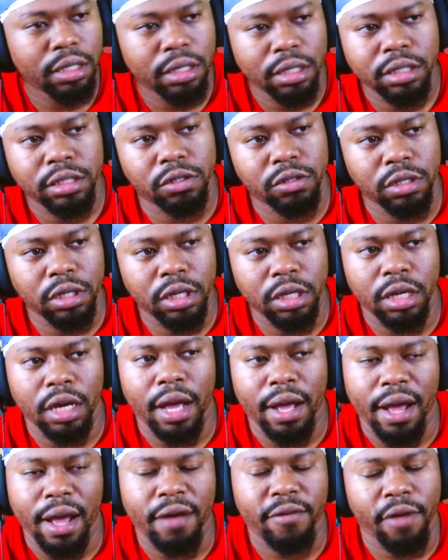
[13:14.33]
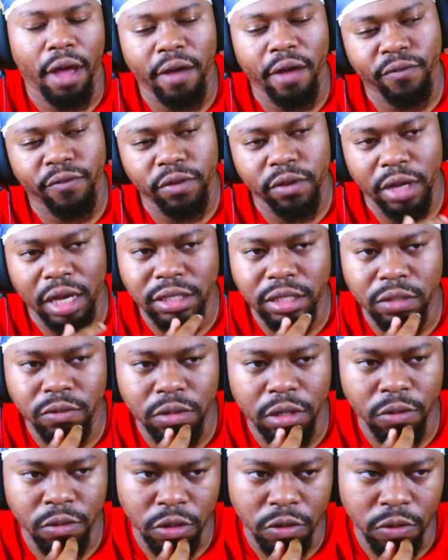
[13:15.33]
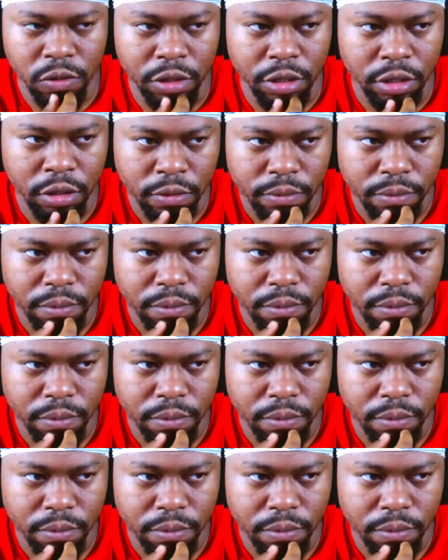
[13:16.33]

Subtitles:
So yeah, I see what they were doing here.